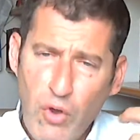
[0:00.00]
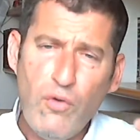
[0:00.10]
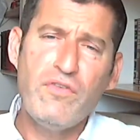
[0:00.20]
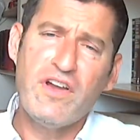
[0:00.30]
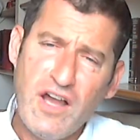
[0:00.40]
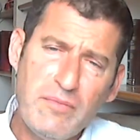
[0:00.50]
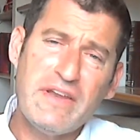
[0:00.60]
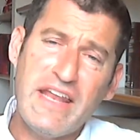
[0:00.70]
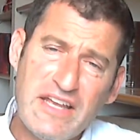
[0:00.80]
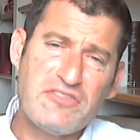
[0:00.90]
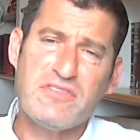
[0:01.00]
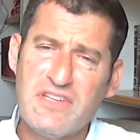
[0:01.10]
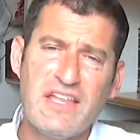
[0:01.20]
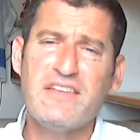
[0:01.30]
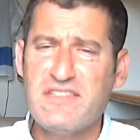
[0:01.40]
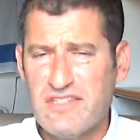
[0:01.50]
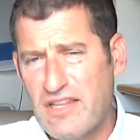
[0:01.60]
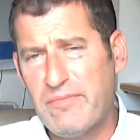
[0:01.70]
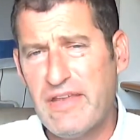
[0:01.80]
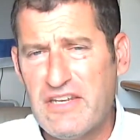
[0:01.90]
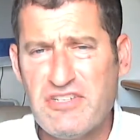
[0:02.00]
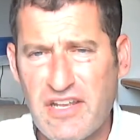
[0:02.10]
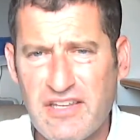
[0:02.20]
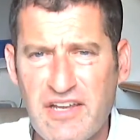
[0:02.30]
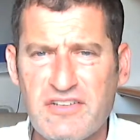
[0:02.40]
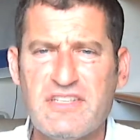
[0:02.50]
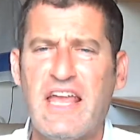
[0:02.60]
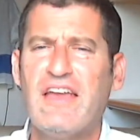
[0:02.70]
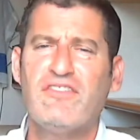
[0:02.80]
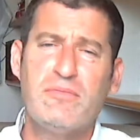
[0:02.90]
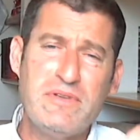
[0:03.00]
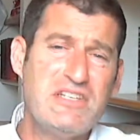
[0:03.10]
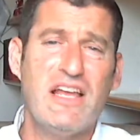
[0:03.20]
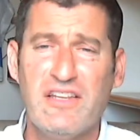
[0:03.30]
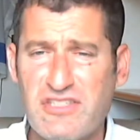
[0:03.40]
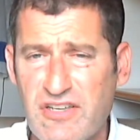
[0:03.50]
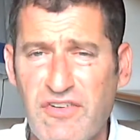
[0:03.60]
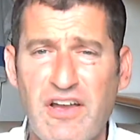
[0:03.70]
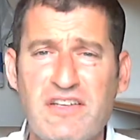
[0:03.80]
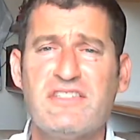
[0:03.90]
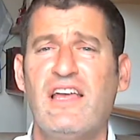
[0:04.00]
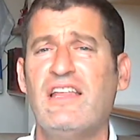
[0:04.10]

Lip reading: overcome a natural tendency that many Gentiles have to be jealous of us